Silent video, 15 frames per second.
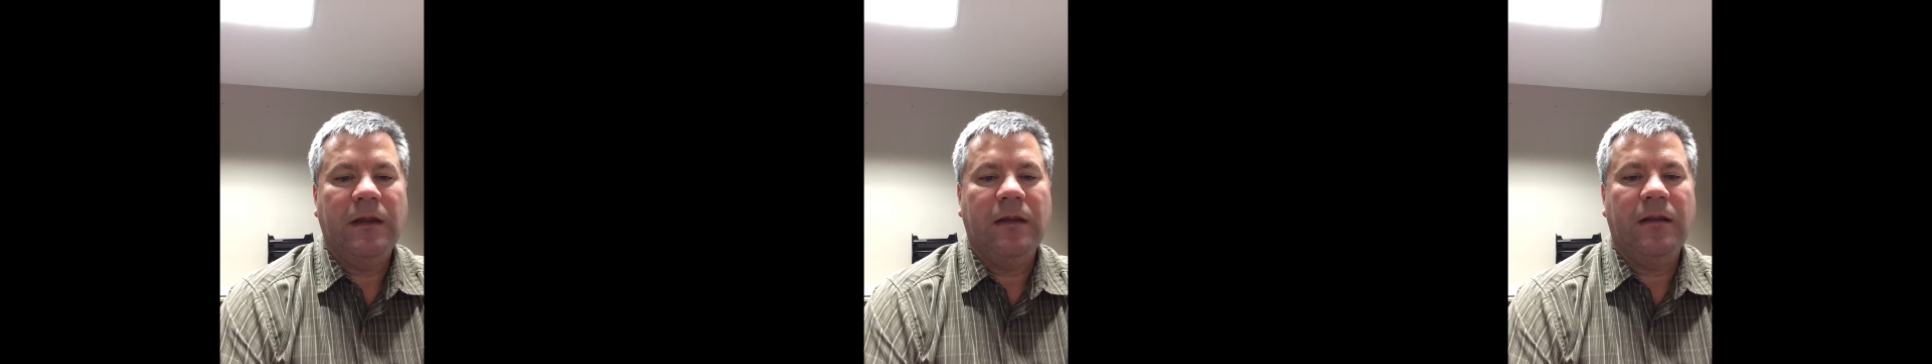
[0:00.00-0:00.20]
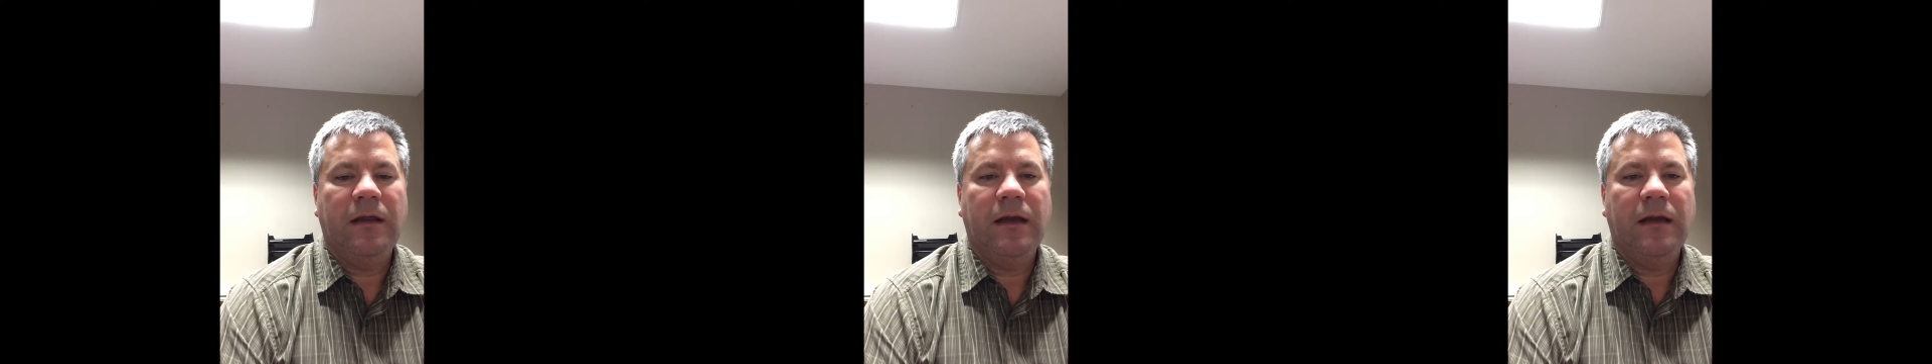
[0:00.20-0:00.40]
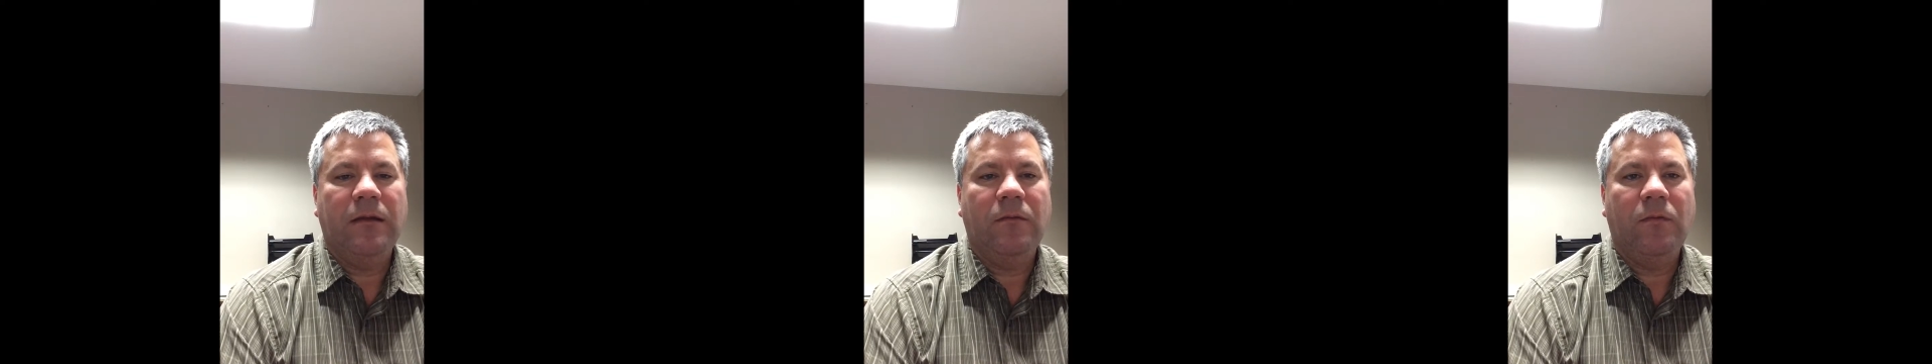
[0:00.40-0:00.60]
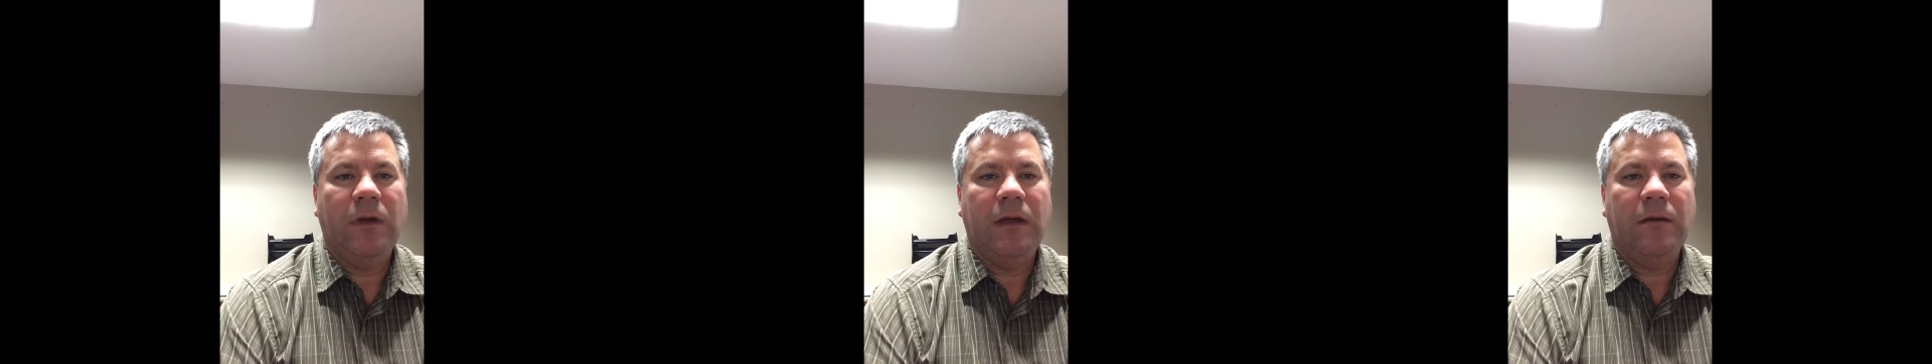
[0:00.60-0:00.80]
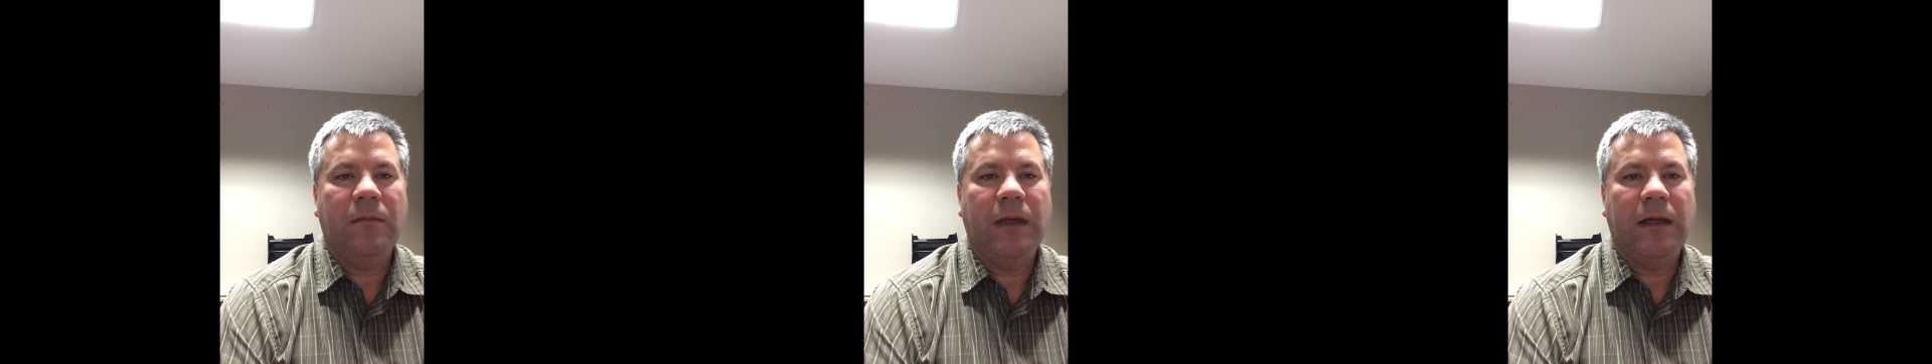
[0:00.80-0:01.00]
then we
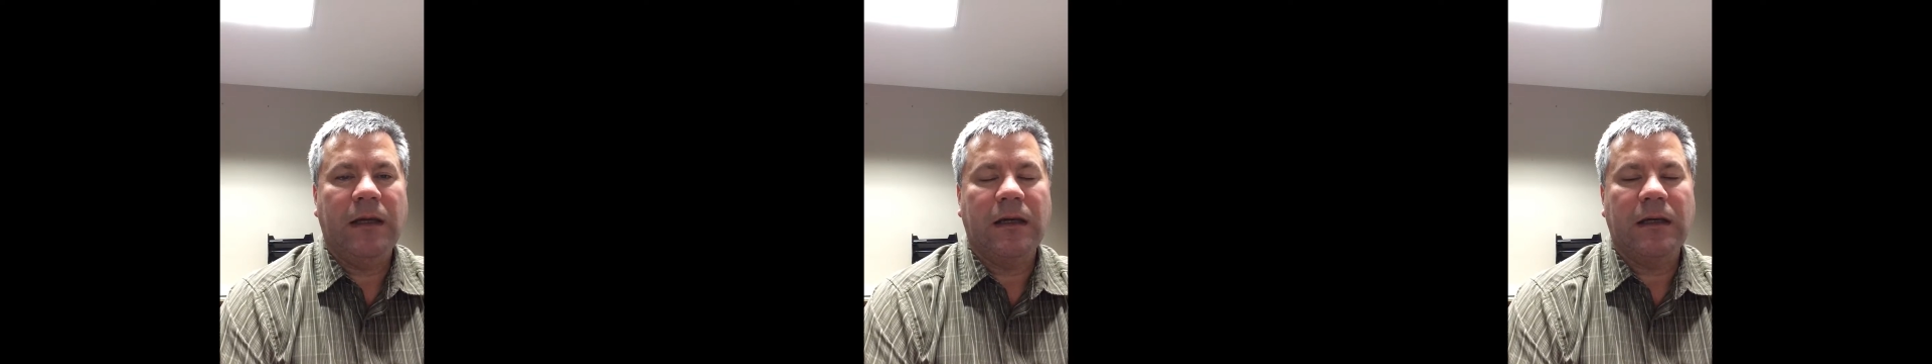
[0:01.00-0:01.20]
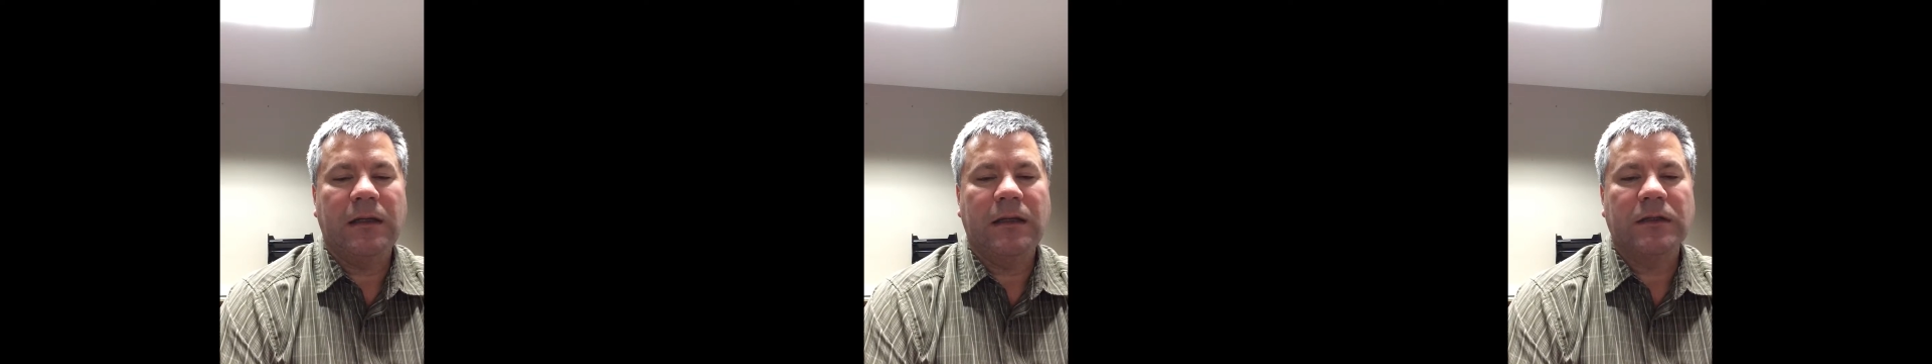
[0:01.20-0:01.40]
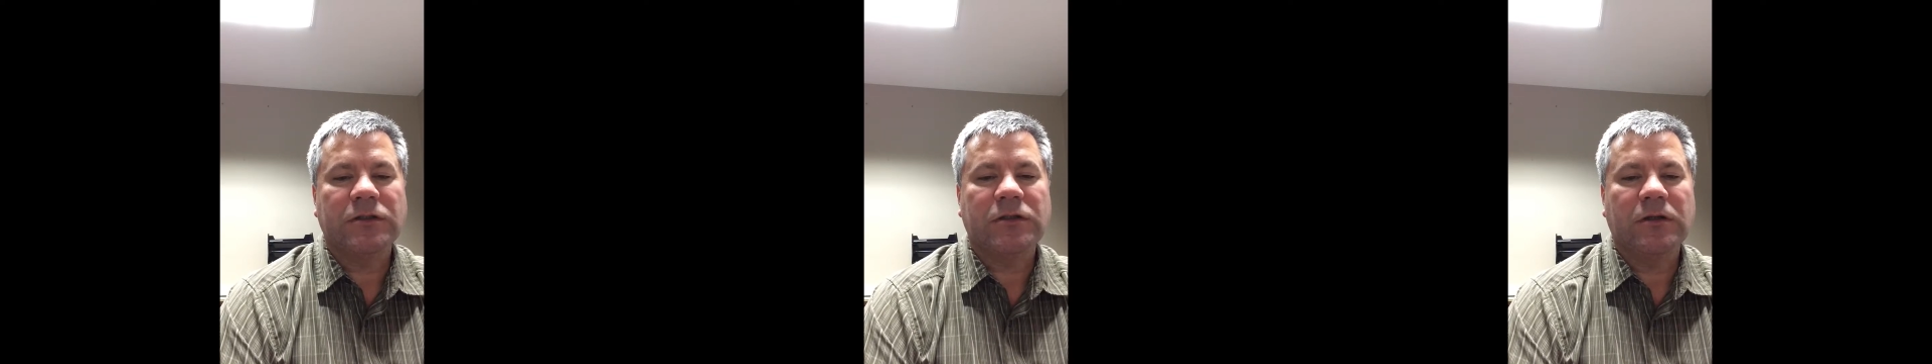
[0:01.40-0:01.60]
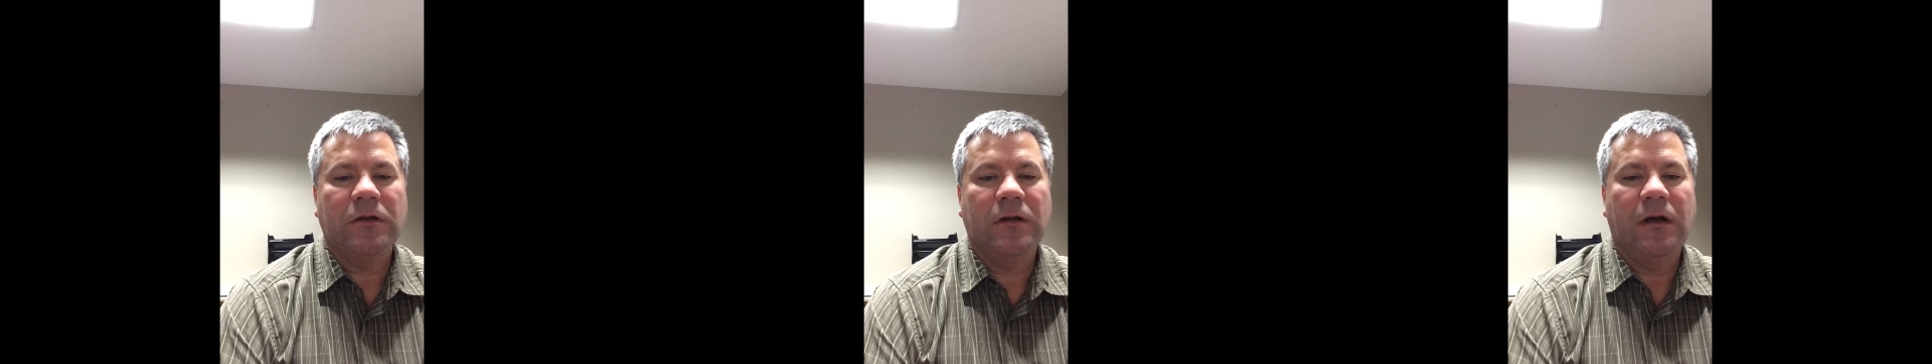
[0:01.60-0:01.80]
can make it conditional